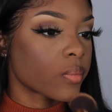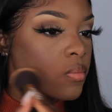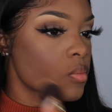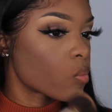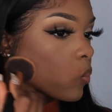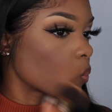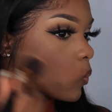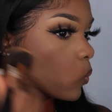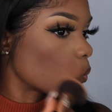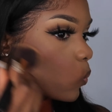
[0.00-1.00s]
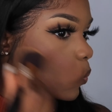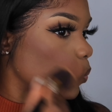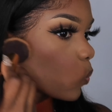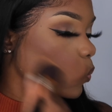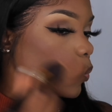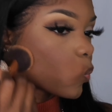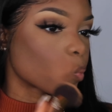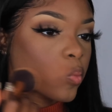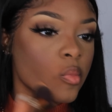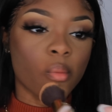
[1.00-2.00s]
up my face, and from here
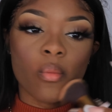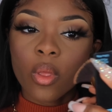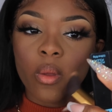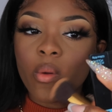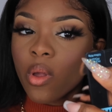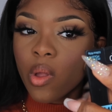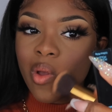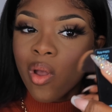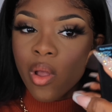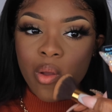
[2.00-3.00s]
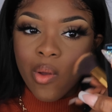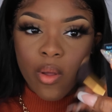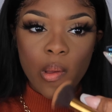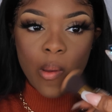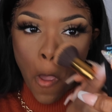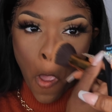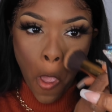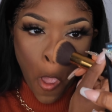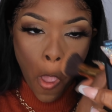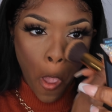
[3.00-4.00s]
on it's super self-explanatory, so I'm gonna
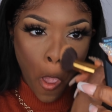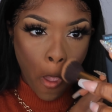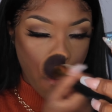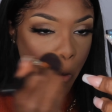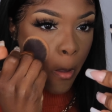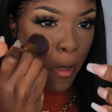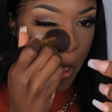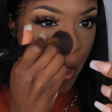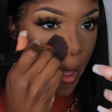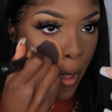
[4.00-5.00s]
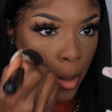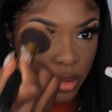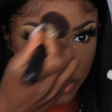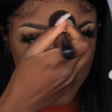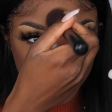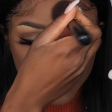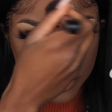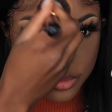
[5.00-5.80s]
just shut up and let y'all watch the rest of the video.